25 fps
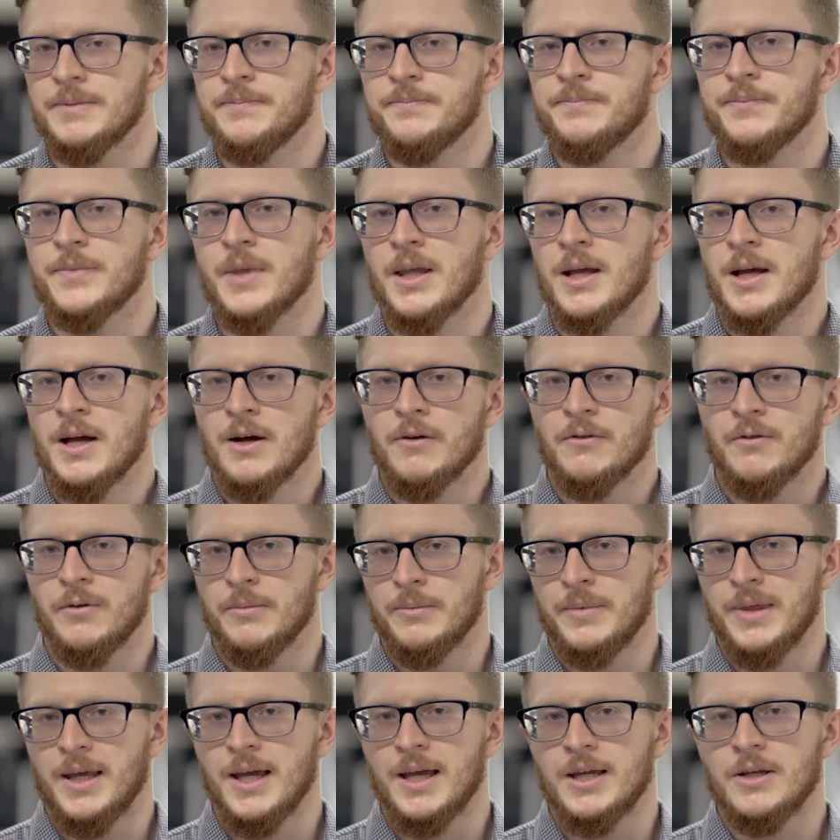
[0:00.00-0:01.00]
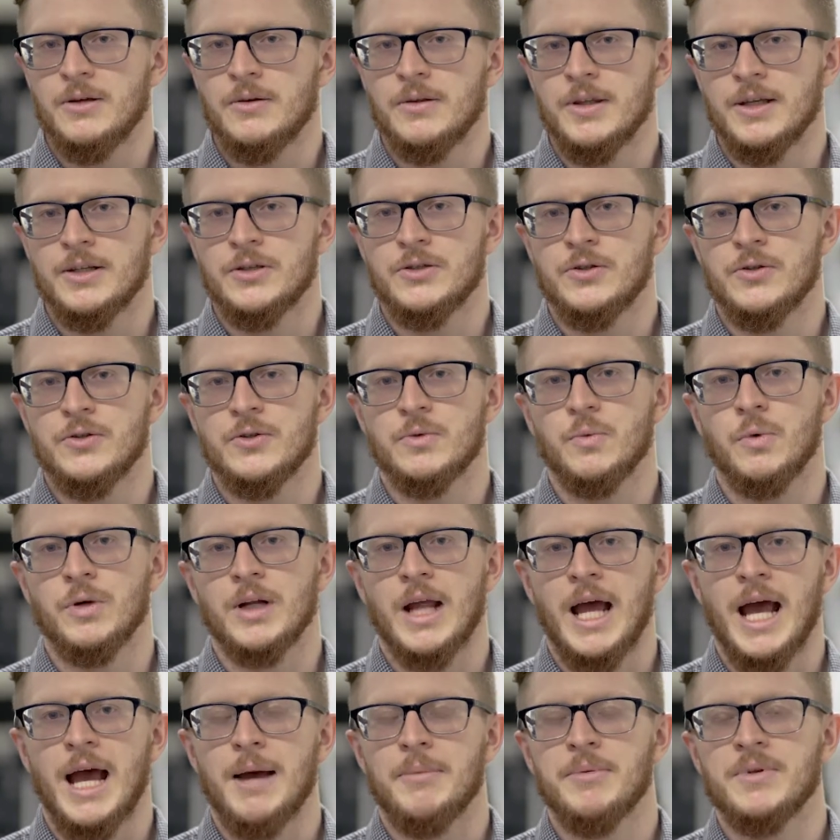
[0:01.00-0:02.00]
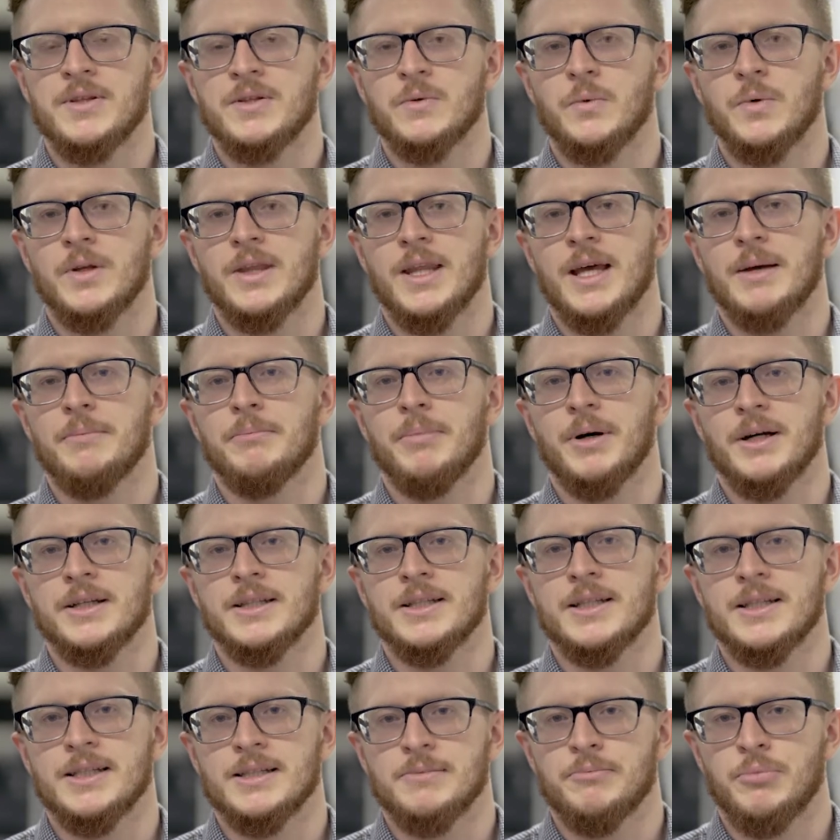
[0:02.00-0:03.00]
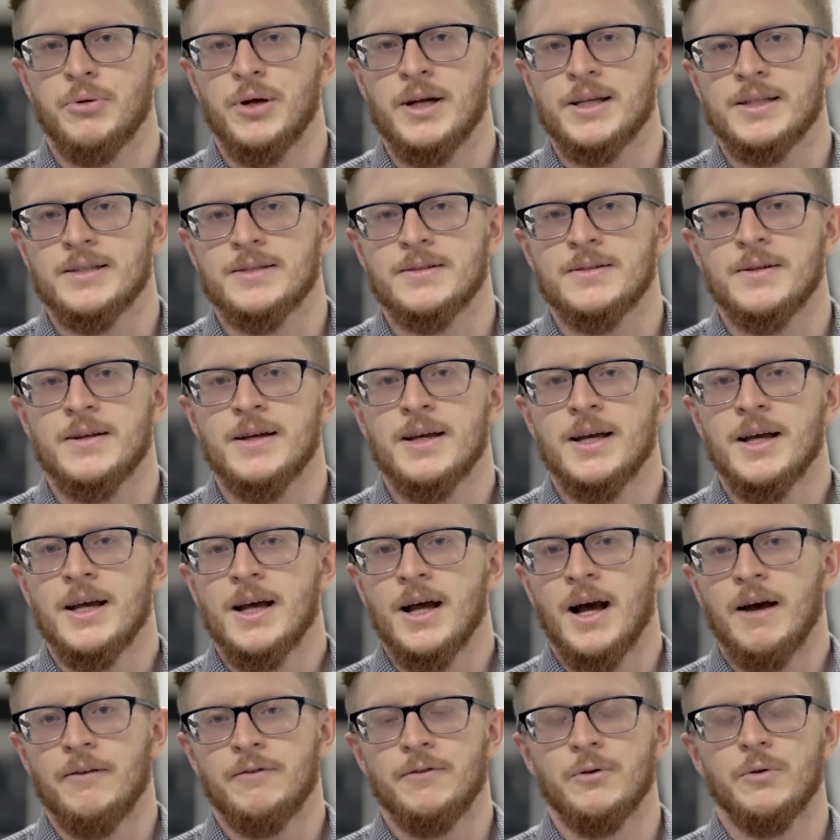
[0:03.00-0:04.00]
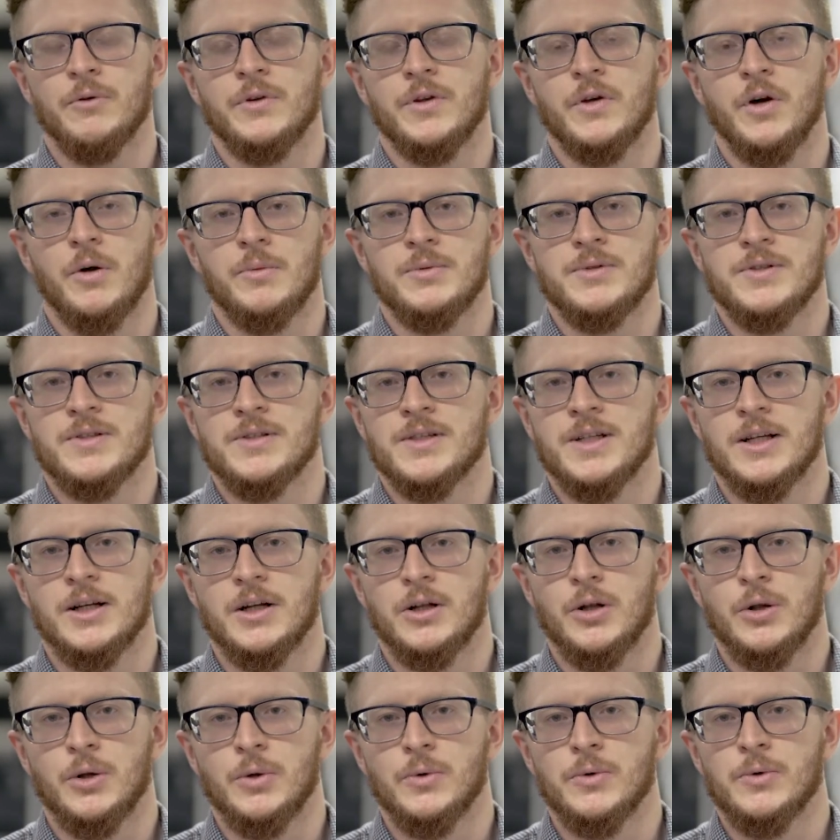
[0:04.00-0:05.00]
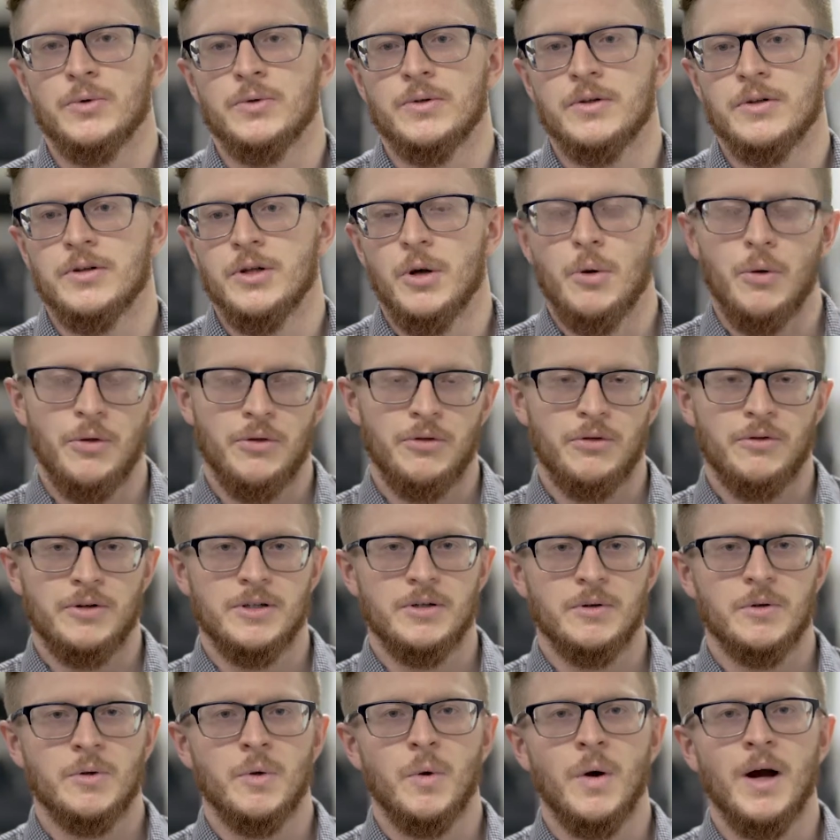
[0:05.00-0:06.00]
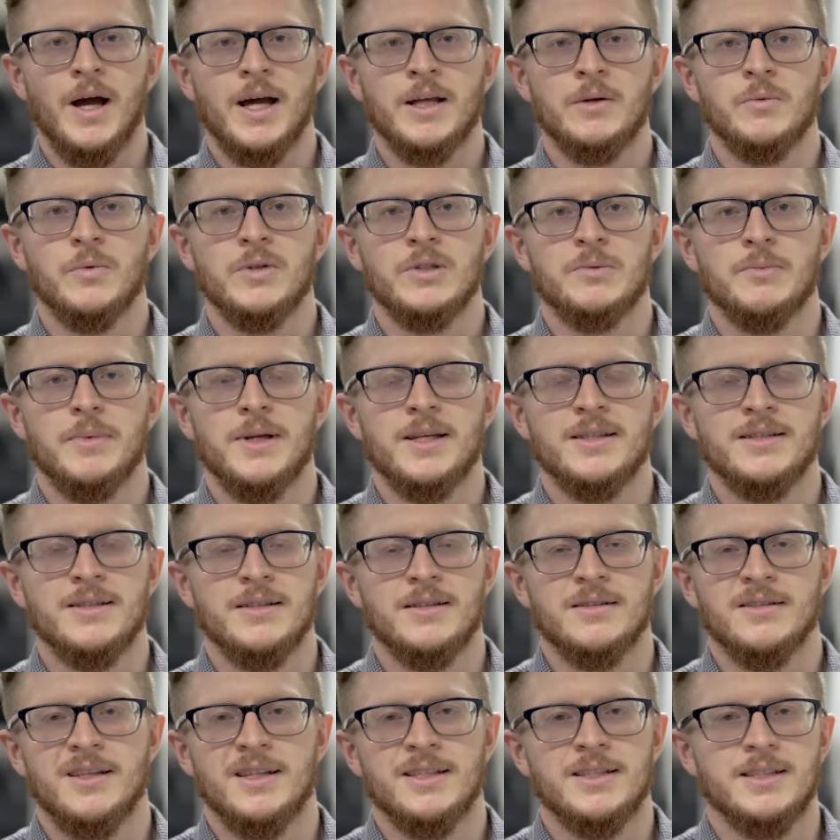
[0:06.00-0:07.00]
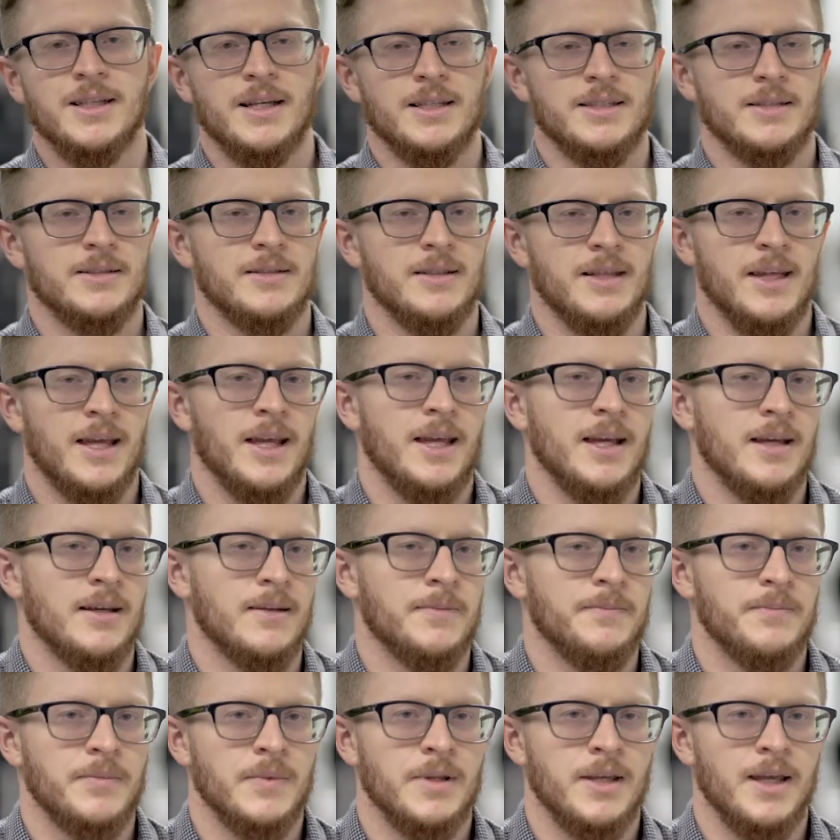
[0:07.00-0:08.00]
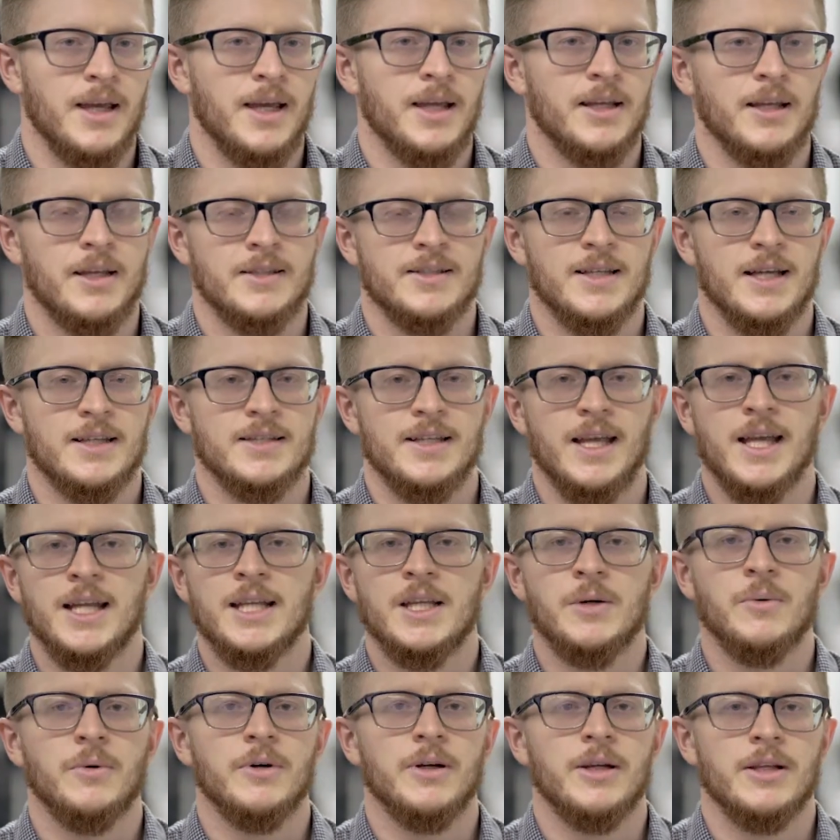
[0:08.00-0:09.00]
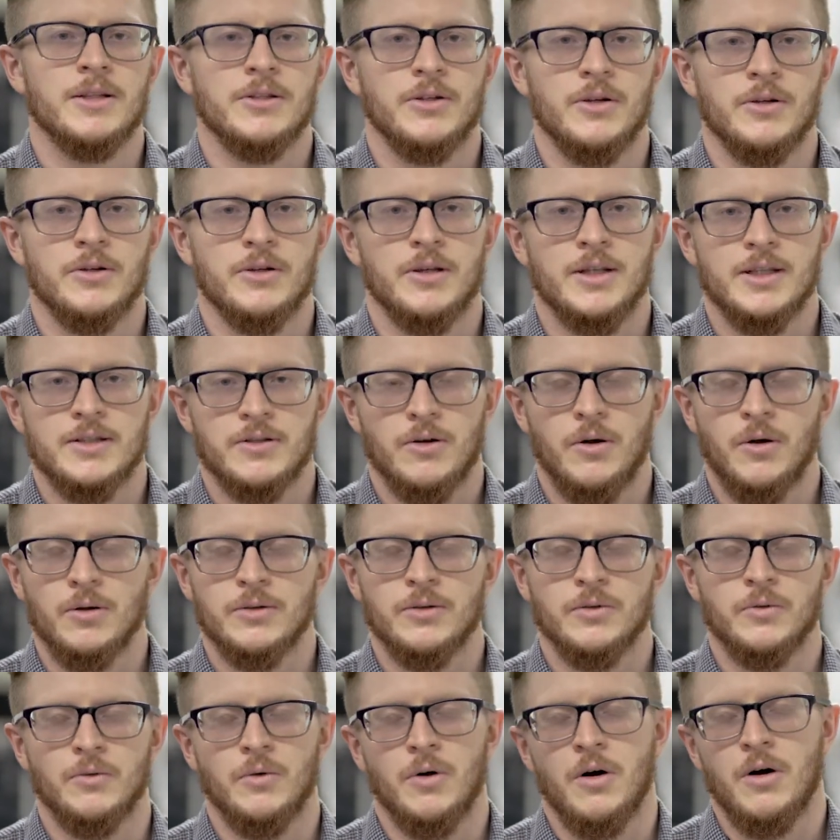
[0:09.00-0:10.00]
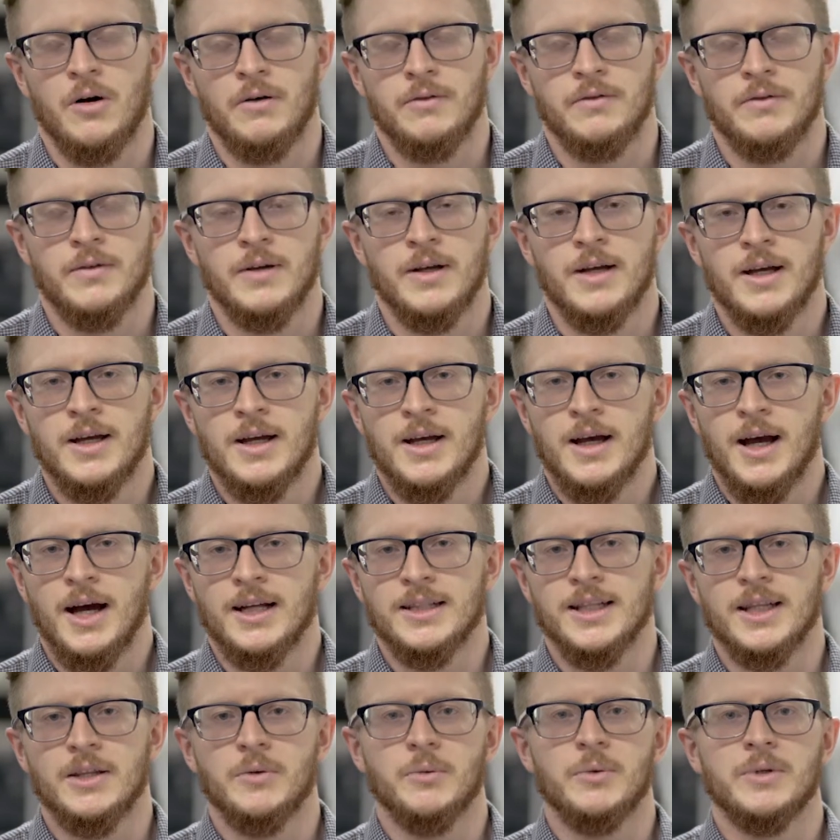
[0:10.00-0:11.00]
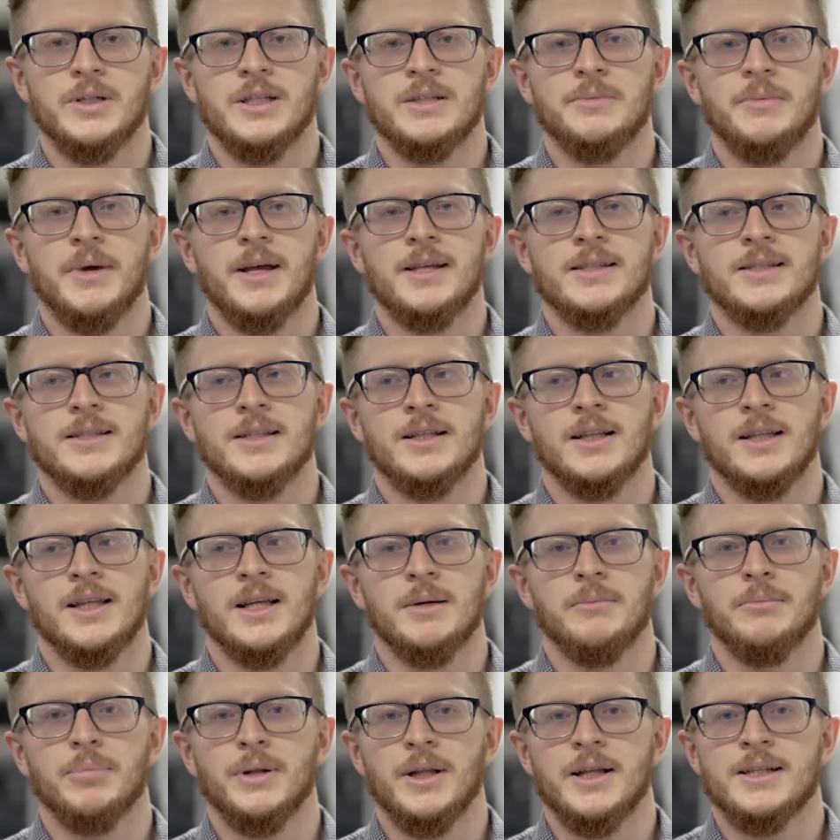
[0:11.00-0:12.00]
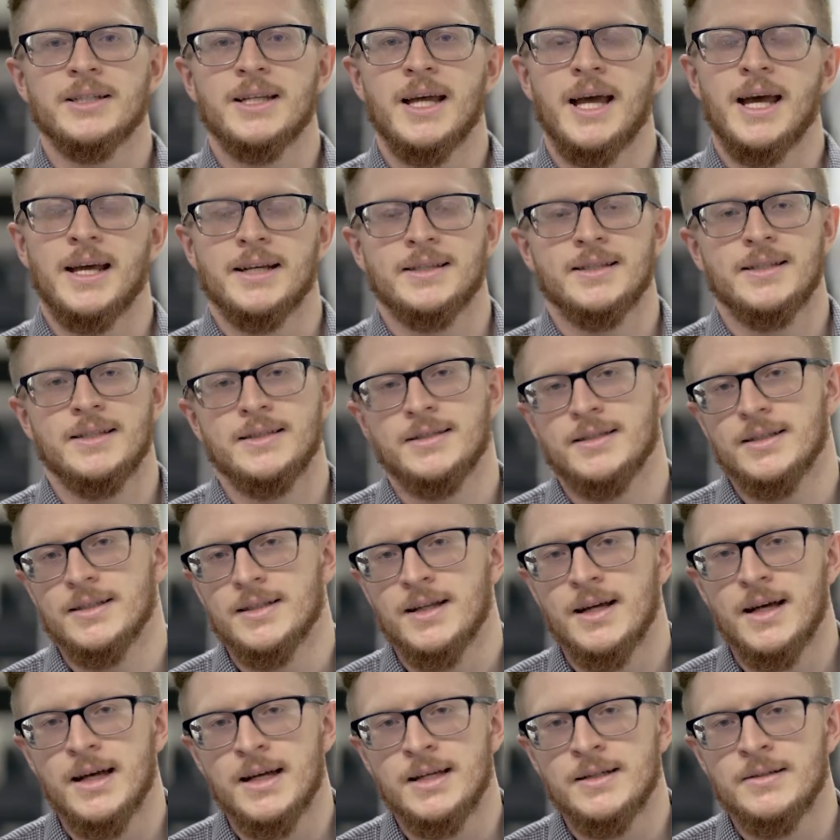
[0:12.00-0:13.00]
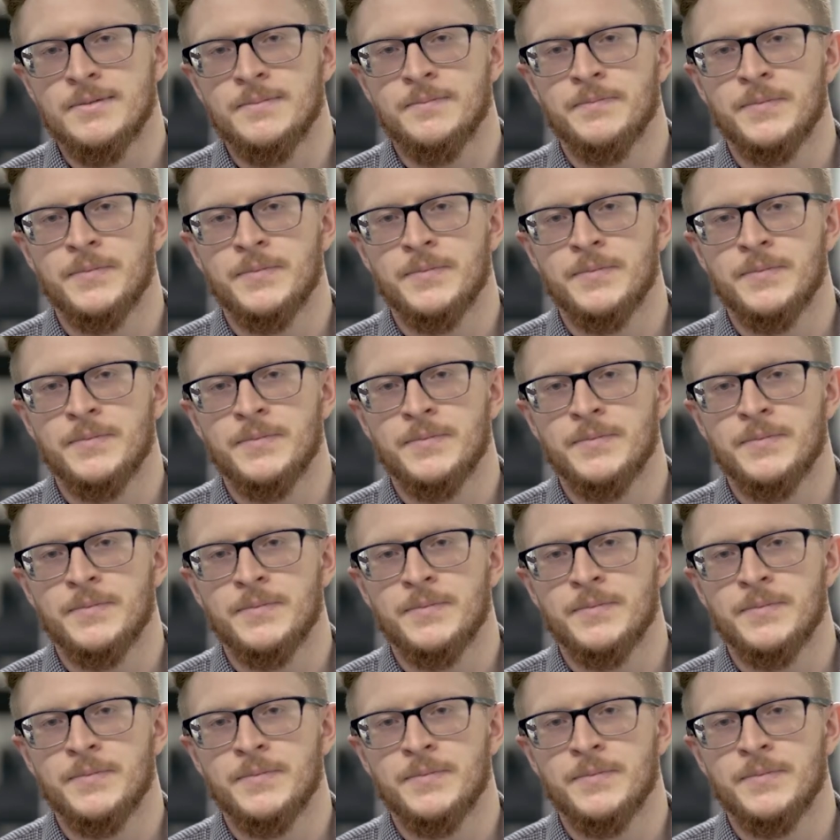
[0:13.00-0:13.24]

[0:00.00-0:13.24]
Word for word: it. From there, you then choose what happens when that button is pressed. A few of the options include no authority required, which means that it doesn't care. It says anyone can turn this on or off. Another one is basically a blunt access denied,